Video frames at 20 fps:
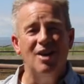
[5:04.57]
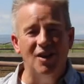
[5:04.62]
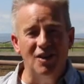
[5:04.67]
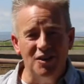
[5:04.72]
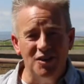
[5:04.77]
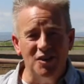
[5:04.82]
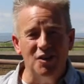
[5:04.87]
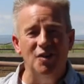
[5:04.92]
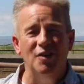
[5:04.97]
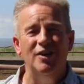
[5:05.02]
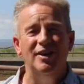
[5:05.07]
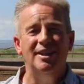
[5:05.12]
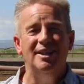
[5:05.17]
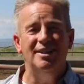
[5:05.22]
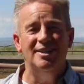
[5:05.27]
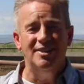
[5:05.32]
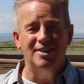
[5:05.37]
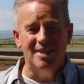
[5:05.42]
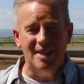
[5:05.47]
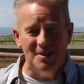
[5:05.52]
are
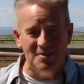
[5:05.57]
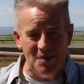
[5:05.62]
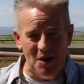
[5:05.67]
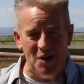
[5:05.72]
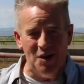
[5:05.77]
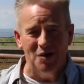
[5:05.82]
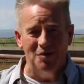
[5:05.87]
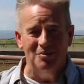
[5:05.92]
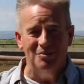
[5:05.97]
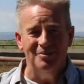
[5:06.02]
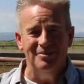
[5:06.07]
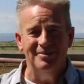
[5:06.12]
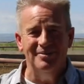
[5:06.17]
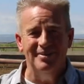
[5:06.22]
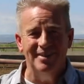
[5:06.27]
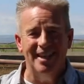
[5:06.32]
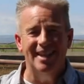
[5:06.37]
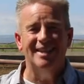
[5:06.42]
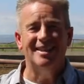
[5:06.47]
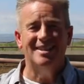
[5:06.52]
going to come home
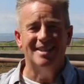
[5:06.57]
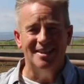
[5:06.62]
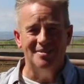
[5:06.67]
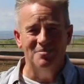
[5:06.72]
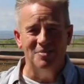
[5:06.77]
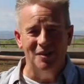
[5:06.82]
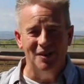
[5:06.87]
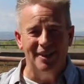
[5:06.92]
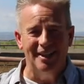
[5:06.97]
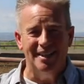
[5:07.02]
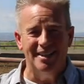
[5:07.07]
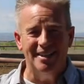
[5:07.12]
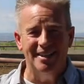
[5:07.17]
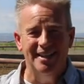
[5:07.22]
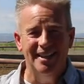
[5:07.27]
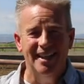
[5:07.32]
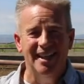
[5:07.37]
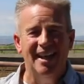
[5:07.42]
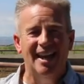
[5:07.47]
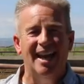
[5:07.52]
at some point
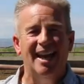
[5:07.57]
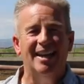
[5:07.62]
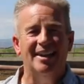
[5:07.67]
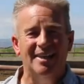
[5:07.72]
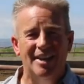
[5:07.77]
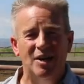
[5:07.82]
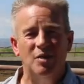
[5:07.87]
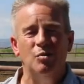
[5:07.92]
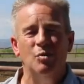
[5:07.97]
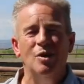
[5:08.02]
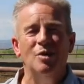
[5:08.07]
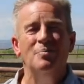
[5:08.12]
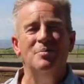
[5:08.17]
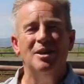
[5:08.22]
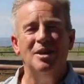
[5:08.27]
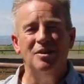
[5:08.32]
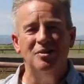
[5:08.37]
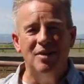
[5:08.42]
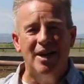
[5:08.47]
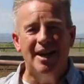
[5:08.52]
and there will
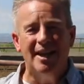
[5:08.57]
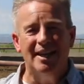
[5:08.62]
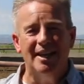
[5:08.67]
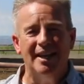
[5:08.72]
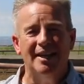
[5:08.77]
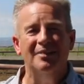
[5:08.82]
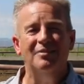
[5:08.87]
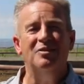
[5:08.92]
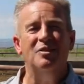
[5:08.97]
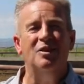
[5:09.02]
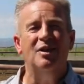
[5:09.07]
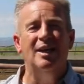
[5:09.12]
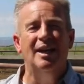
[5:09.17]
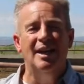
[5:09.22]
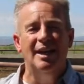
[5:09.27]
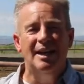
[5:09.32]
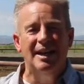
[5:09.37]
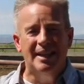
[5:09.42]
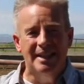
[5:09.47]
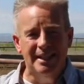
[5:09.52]
be a reckoning for
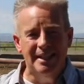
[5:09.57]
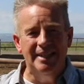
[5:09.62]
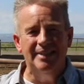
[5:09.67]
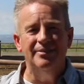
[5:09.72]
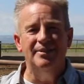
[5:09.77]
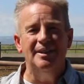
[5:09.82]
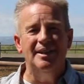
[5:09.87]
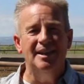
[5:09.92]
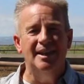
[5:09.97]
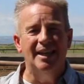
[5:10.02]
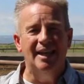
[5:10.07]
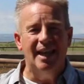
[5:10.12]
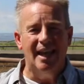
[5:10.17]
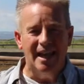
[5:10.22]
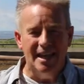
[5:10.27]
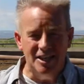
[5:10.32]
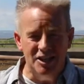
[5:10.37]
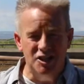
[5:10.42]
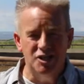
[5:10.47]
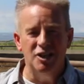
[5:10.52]
living
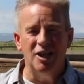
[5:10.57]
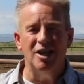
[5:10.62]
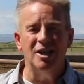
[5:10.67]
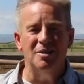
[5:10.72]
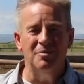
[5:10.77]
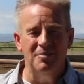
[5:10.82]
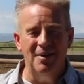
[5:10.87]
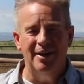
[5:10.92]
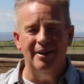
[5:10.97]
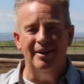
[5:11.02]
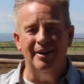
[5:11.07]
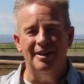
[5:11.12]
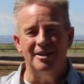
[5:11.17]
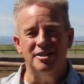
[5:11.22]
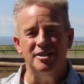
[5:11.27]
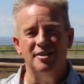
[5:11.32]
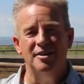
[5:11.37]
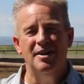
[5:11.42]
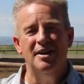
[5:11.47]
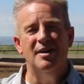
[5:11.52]
a junk
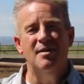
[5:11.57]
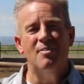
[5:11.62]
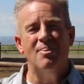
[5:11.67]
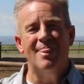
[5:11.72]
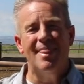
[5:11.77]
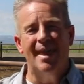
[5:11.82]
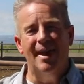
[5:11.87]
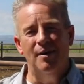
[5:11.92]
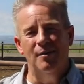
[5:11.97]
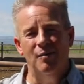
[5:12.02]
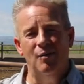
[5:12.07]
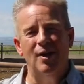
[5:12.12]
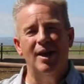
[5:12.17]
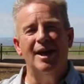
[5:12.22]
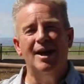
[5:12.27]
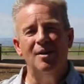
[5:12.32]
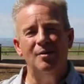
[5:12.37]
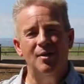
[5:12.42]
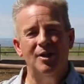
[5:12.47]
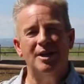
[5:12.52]
marriage. And
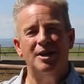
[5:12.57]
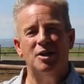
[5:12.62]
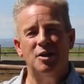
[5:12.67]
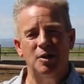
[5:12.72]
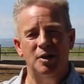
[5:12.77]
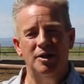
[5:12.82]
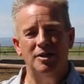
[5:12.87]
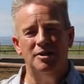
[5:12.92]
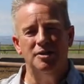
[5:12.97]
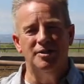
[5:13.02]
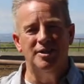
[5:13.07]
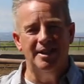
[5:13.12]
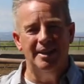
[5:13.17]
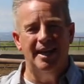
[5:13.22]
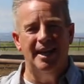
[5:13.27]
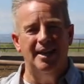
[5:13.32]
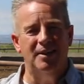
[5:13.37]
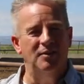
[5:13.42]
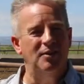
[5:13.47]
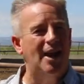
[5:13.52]
what I want to encourage you
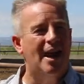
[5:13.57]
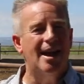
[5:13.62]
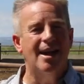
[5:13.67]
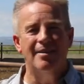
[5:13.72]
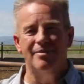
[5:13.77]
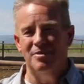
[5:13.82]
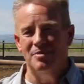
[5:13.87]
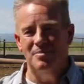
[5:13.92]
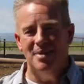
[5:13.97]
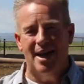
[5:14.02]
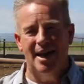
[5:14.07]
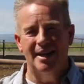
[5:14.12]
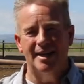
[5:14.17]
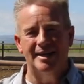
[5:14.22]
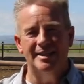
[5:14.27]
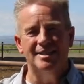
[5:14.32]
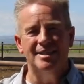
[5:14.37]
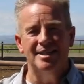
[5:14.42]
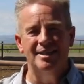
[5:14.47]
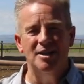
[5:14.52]
today, right off the bat,
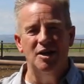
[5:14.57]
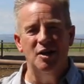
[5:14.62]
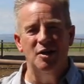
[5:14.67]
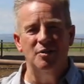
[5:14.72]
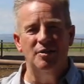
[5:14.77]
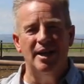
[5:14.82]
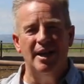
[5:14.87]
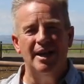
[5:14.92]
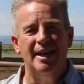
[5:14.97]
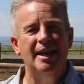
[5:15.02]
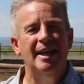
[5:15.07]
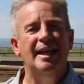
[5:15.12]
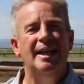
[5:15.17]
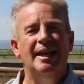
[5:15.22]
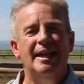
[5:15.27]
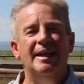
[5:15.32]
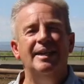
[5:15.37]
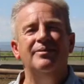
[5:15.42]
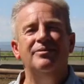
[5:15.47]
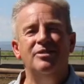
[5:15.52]
is to know that
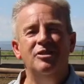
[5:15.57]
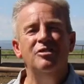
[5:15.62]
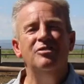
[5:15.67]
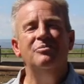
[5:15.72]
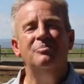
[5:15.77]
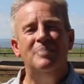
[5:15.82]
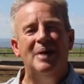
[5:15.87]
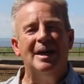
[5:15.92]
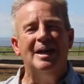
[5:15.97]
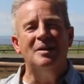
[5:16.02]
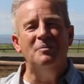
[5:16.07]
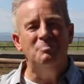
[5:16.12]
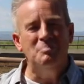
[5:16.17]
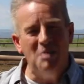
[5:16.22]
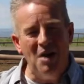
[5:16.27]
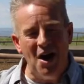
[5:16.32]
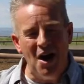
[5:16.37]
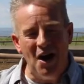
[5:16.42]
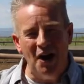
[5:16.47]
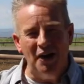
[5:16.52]
if you've been a
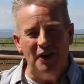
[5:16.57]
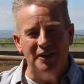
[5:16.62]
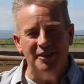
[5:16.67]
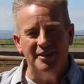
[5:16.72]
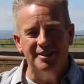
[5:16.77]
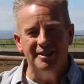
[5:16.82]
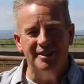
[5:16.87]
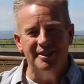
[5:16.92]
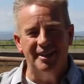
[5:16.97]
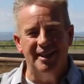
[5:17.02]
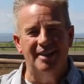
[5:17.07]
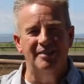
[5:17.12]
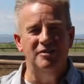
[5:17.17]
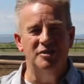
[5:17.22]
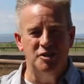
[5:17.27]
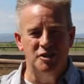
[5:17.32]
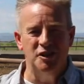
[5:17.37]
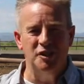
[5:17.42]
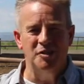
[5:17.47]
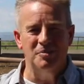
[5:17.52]
part of
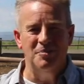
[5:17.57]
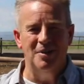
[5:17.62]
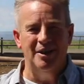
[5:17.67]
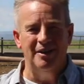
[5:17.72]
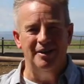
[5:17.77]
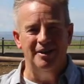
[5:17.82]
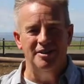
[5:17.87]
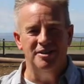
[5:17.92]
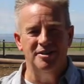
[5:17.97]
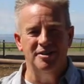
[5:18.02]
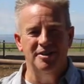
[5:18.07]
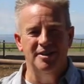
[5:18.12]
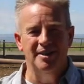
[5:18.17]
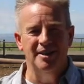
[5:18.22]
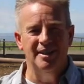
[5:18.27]
a junk marriage,